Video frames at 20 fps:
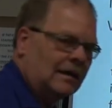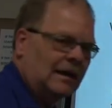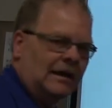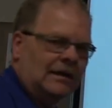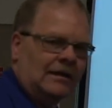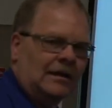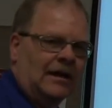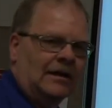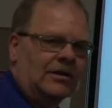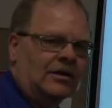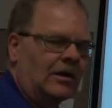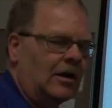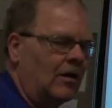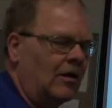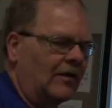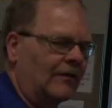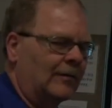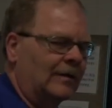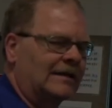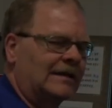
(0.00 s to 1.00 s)
And you know,
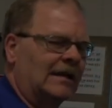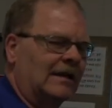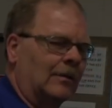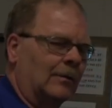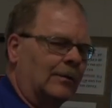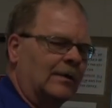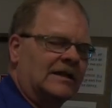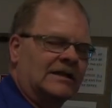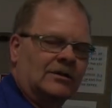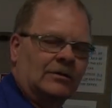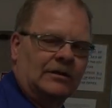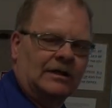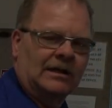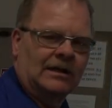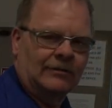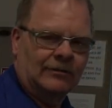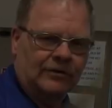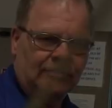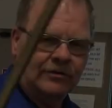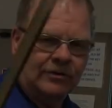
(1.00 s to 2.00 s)
I'll put that little piece on the end
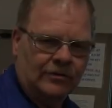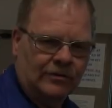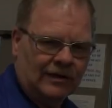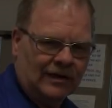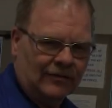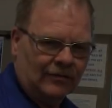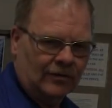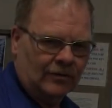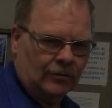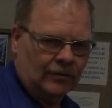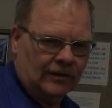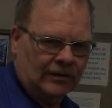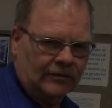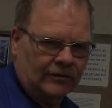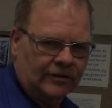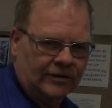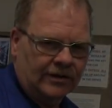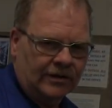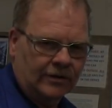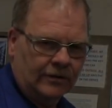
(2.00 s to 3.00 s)
of a screwdriver or whatever
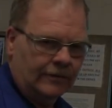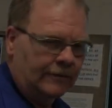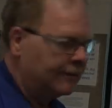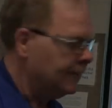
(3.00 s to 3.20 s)
too.